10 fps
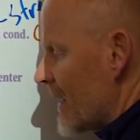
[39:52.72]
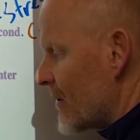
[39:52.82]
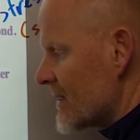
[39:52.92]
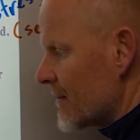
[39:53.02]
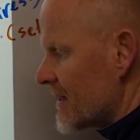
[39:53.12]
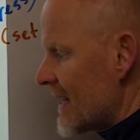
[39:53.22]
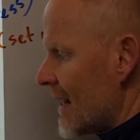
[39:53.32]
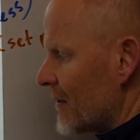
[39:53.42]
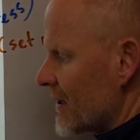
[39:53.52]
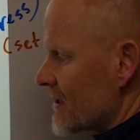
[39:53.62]
increase in
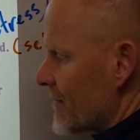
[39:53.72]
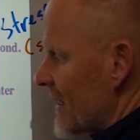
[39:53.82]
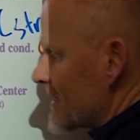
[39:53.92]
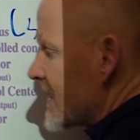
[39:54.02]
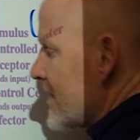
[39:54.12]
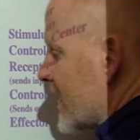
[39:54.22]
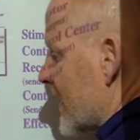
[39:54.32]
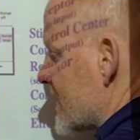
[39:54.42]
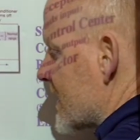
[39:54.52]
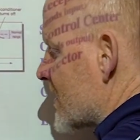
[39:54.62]
metabolism, that
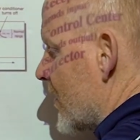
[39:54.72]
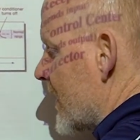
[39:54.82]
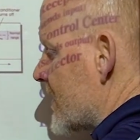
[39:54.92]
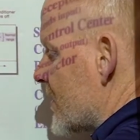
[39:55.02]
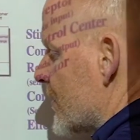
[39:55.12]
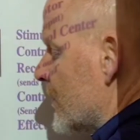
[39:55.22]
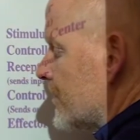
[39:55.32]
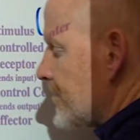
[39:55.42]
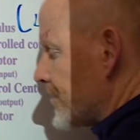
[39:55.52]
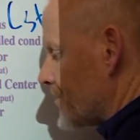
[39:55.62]
stimulus is going
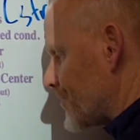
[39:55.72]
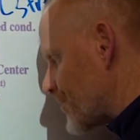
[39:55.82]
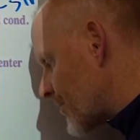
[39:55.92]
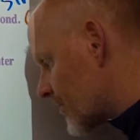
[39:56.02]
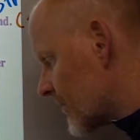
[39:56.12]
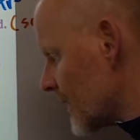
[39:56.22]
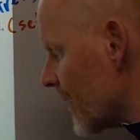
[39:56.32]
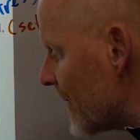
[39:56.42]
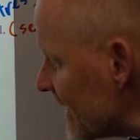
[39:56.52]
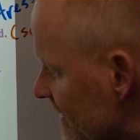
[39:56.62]
to
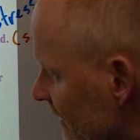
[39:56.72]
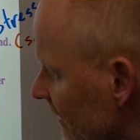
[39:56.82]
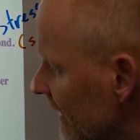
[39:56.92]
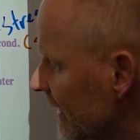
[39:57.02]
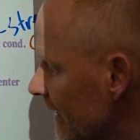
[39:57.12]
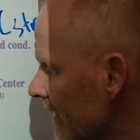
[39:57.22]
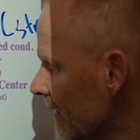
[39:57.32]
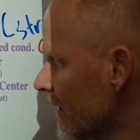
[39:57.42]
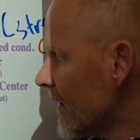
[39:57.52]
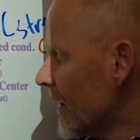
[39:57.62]
basically
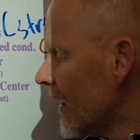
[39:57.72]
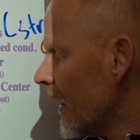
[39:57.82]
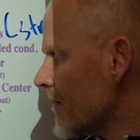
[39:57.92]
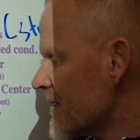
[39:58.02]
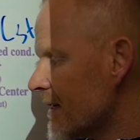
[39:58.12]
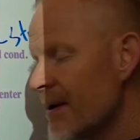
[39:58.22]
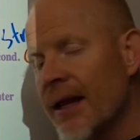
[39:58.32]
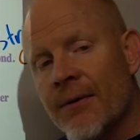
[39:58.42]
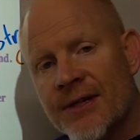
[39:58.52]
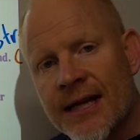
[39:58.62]

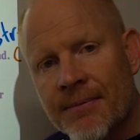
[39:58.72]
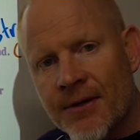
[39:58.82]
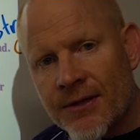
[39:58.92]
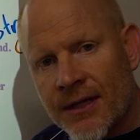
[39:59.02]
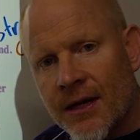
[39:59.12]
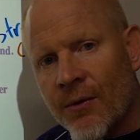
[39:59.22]
stimulate receptors.